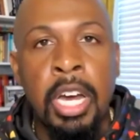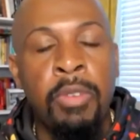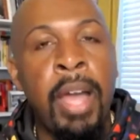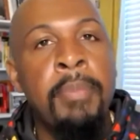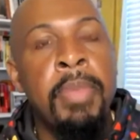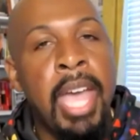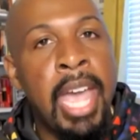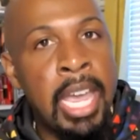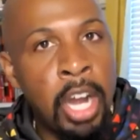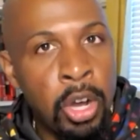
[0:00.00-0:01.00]
All right.
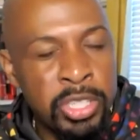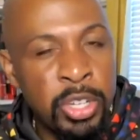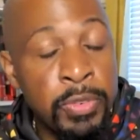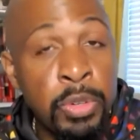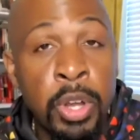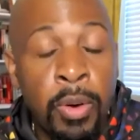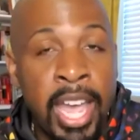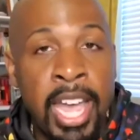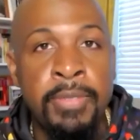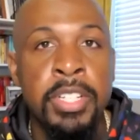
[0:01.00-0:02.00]
And also, if you don't
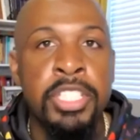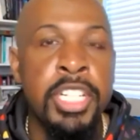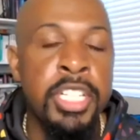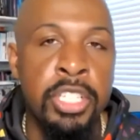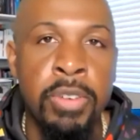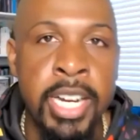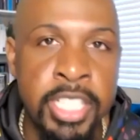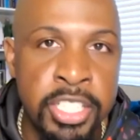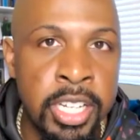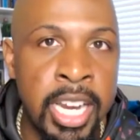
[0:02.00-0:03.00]
have Jesus
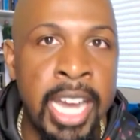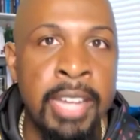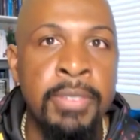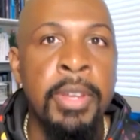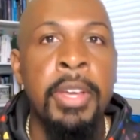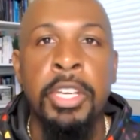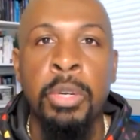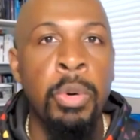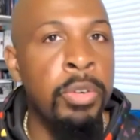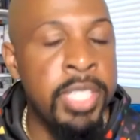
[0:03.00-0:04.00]
Christ into your life, you
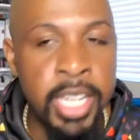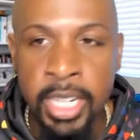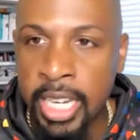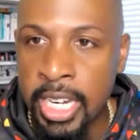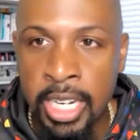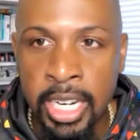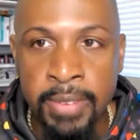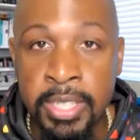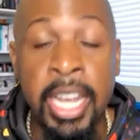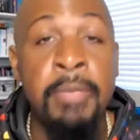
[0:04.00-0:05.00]
want to rededicate your
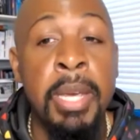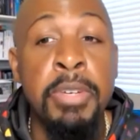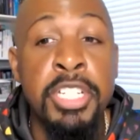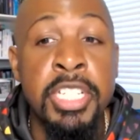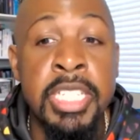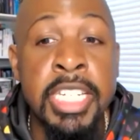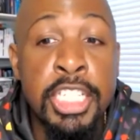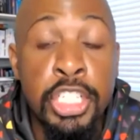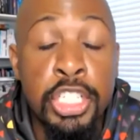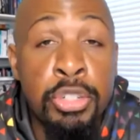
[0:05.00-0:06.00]
life tonight. Maybe you just need
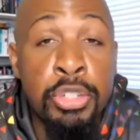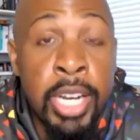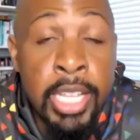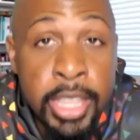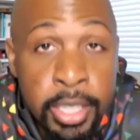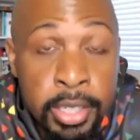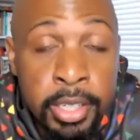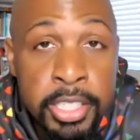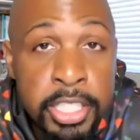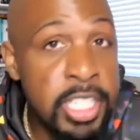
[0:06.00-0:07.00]
strength.
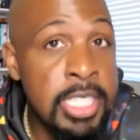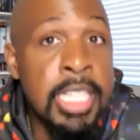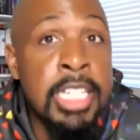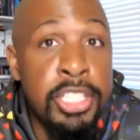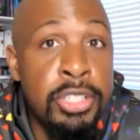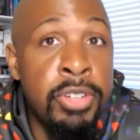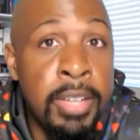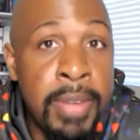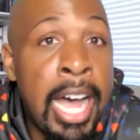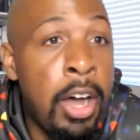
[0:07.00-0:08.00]
You just need
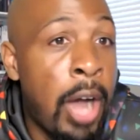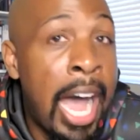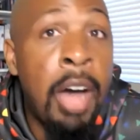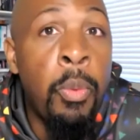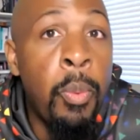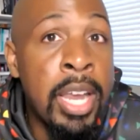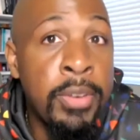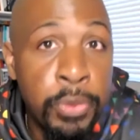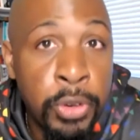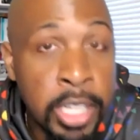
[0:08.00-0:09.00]
strength. I'll wait
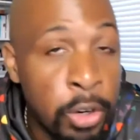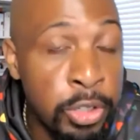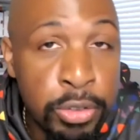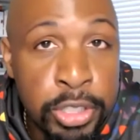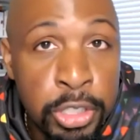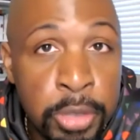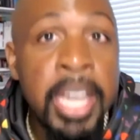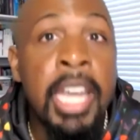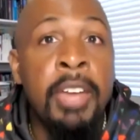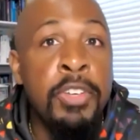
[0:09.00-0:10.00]
for you on YouTube.
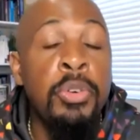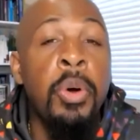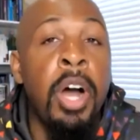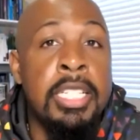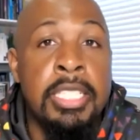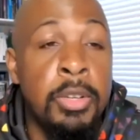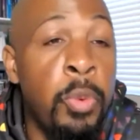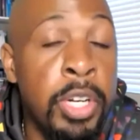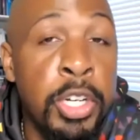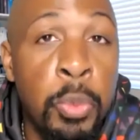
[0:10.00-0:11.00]
If you are
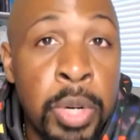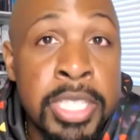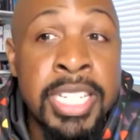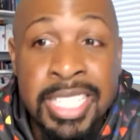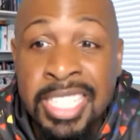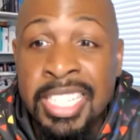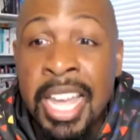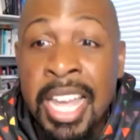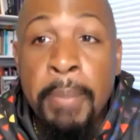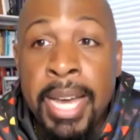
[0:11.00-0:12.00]
one of the ones that says,
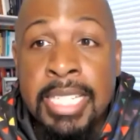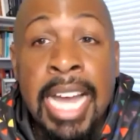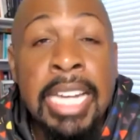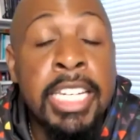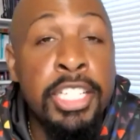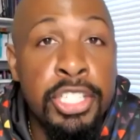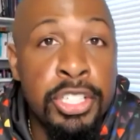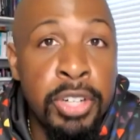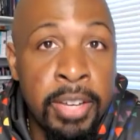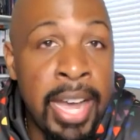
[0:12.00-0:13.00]
Pastor, I need
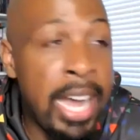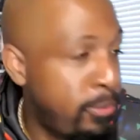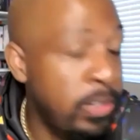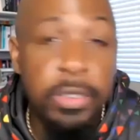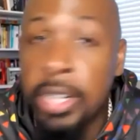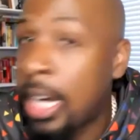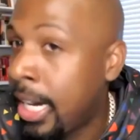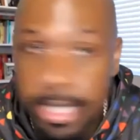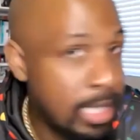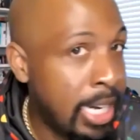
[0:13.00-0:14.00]
strength. I feel
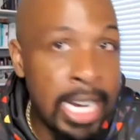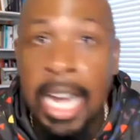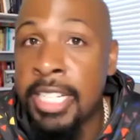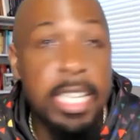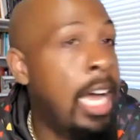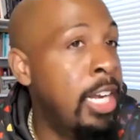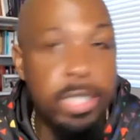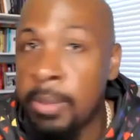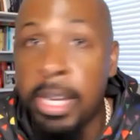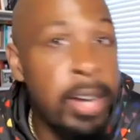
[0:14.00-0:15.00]
God tonight. I know
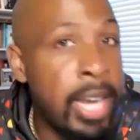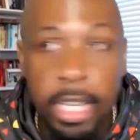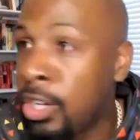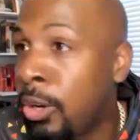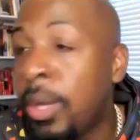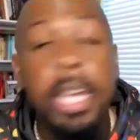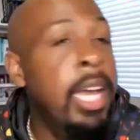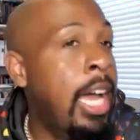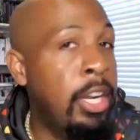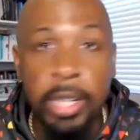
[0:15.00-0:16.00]
some of y'all got to go.
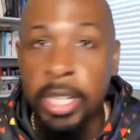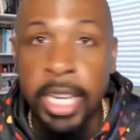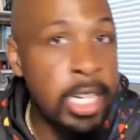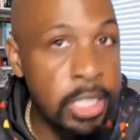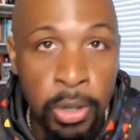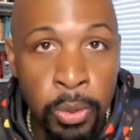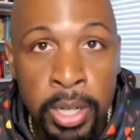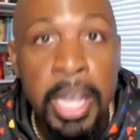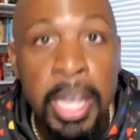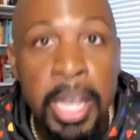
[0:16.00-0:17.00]
I know the kings are on.
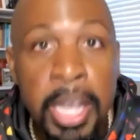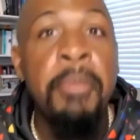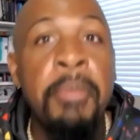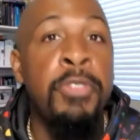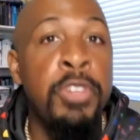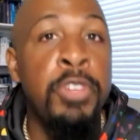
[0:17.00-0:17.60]
But if you need